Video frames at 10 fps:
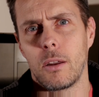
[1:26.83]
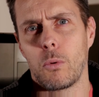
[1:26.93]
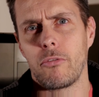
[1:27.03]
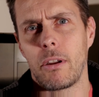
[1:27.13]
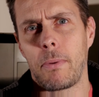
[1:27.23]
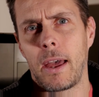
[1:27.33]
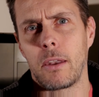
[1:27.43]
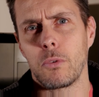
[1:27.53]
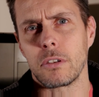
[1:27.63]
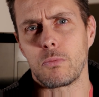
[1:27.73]
know what a red
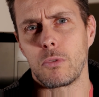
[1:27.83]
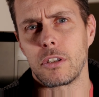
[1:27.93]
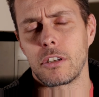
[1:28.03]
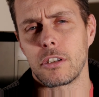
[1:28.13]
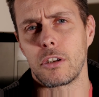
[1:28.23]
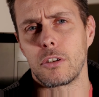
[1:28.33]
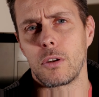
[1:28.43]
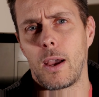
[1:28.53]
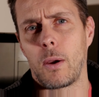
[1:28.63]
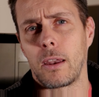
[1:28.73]
panda was, which just shows you
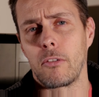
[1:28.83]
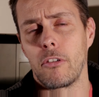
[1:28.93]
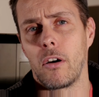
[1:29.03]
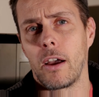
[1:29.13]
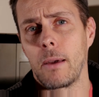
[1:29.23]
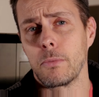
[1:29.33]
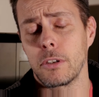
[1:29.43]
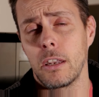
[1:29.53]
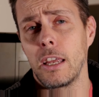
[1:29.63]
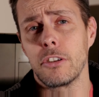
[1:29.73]
how ignorant I am
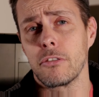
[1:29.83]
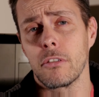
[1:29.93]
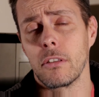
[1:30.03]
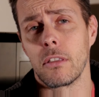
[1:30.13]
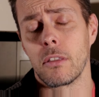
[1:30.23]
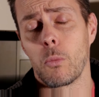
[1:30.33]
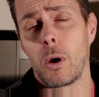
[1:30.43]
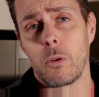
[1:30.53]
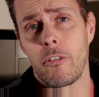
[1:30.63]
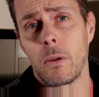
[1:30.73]
to nature and the
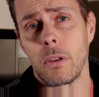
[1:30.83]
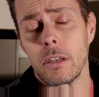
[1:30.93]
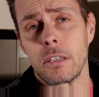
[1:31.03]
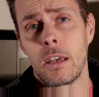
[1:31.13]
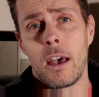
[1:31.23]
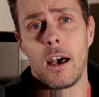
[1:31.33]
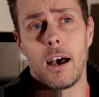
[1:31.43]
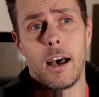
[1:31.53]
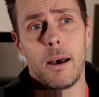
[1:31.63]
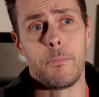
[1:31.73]
world around us.
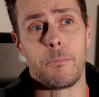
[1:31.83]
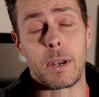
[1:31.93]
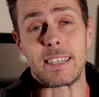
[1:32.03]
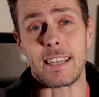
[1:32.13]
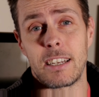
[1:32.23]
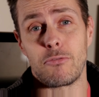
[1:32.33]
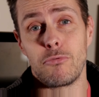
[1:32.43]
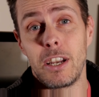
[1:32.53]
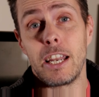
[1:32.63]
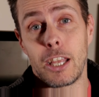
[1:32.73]
Um, but it's actually a
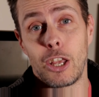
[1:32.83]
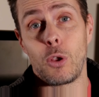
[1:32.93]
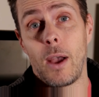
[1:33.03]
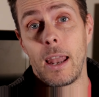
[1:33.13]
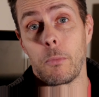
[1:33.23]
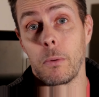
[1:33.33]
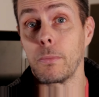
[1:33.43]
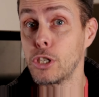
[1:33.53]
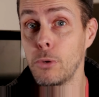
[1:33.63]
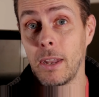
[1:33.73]
really cute animal. I'm
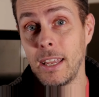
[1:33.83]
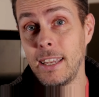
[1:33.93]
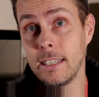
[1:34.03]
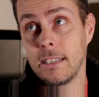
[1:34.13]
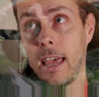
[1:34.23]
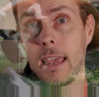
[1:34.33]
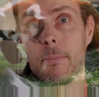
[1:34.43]
assuming it is a